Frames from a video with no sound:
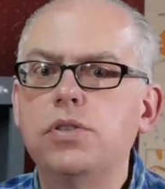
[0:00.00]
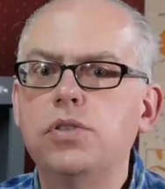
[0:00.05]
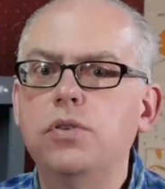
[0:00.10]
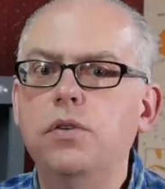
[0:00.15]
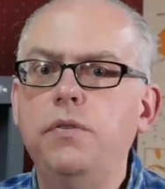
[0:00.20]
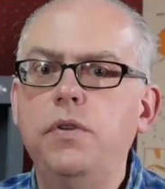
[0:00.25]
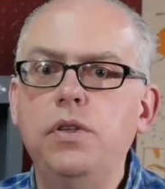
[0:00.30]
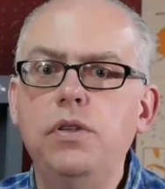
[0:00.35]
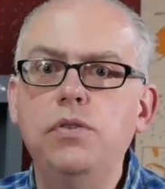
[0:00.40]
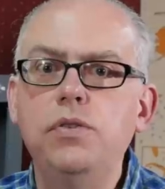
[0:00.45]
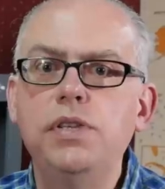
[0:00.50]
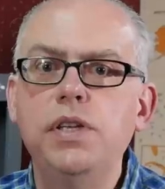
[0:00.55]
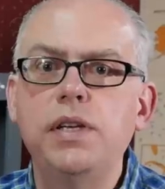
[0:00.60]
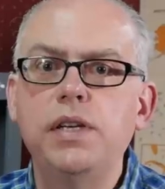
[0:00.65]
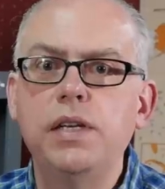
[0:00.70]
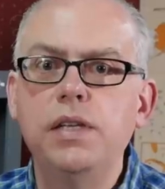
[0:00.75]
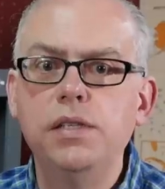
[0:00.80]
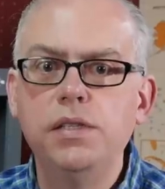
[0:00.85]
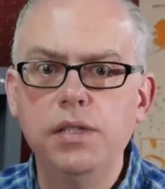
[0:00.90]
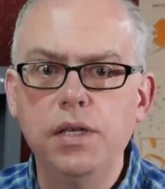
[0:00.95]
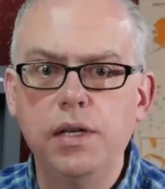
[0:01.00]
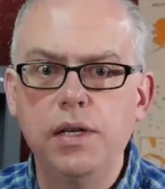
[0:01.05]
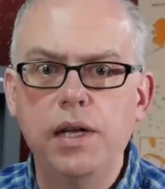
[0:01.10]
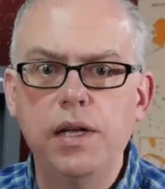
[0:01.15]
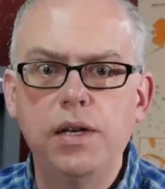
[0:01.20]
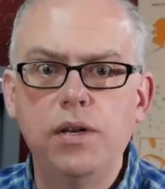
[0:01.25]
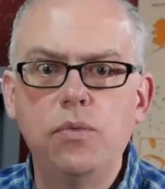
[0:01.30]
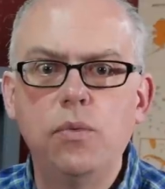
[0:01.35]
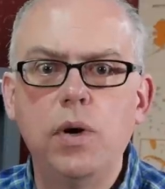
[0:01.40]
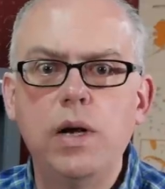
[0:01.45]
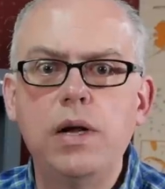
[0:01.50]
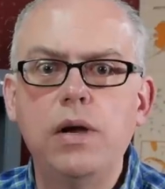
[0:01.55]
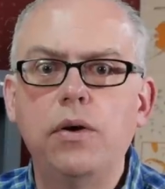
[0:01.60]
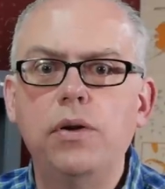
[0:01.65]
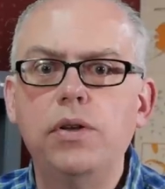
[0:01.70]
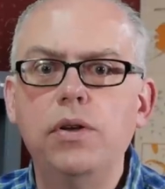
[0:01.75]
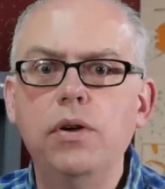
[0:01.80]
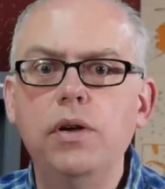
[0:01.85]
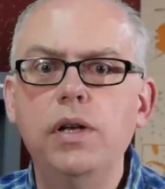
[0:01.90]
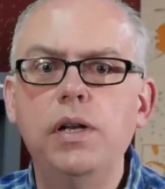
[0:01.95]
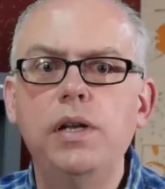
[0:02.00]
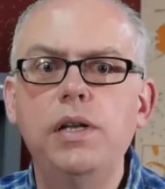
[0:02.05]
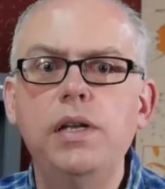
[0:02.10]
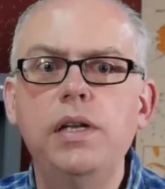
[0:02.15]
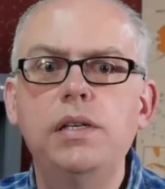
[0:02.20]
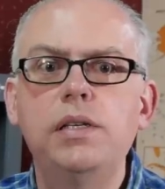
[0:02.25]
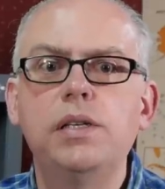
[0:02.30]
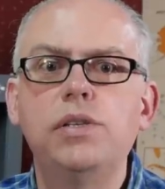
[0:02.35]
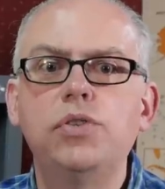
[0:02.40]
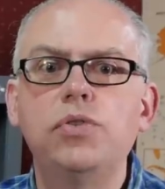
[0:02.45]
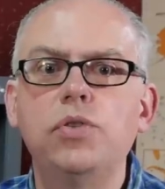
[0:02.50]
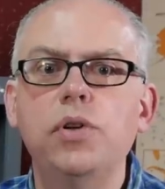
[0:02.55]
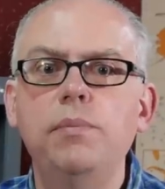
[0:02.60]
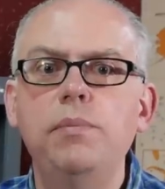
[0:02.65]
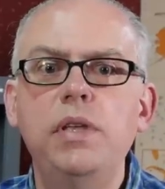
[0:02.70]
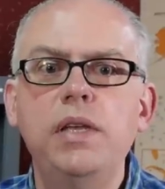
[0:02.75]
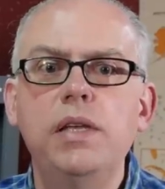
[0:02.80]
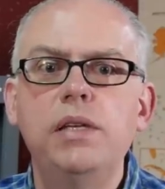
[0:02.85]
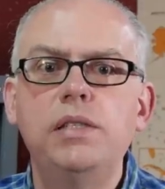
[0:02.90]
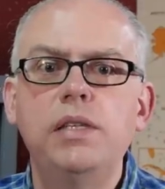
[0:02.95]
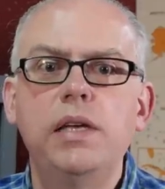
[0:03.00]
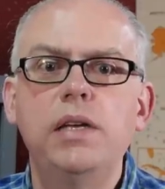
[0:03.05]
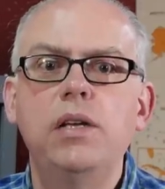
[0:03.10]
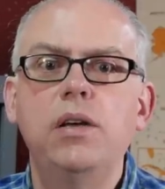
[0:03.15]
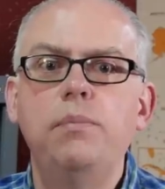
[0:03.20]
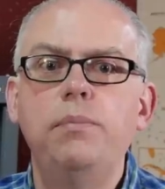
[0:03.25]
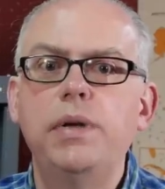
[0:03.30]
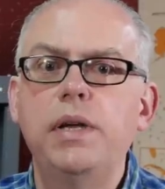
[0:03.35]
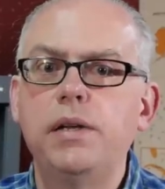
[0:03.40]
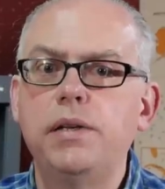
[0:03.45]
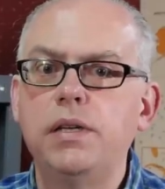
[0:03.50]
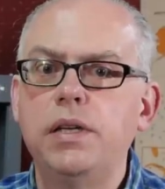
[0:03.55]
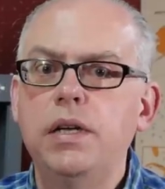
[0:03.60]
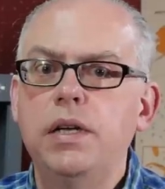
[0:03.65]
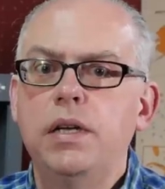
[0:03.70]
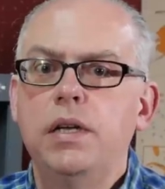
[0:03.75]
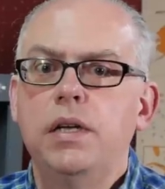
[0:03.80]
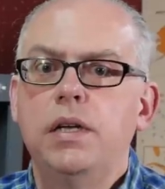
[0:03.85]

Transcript: So if you use an insulated wire, you're going to need to trim the antenna a bit